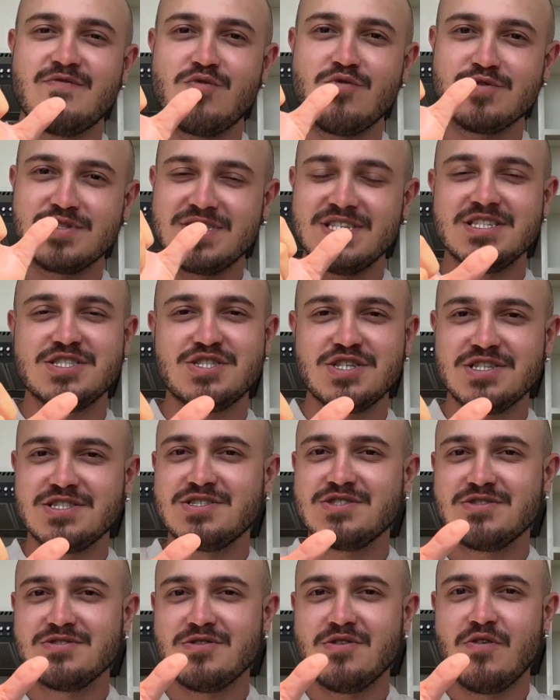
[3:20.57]
4
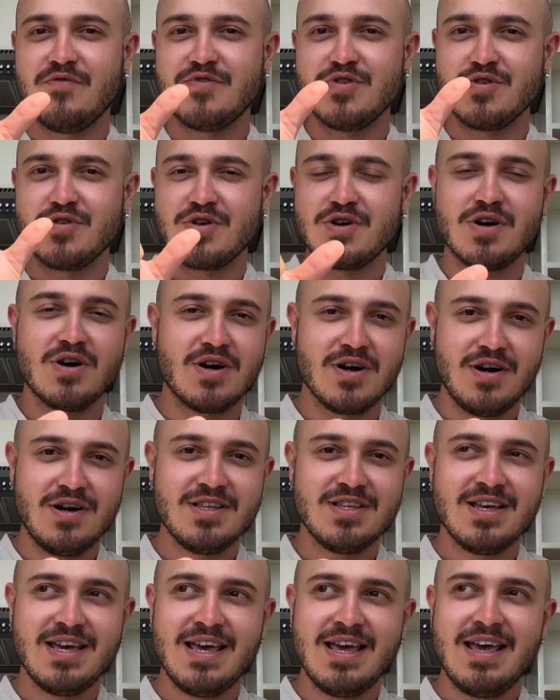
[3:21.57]
digits of your card.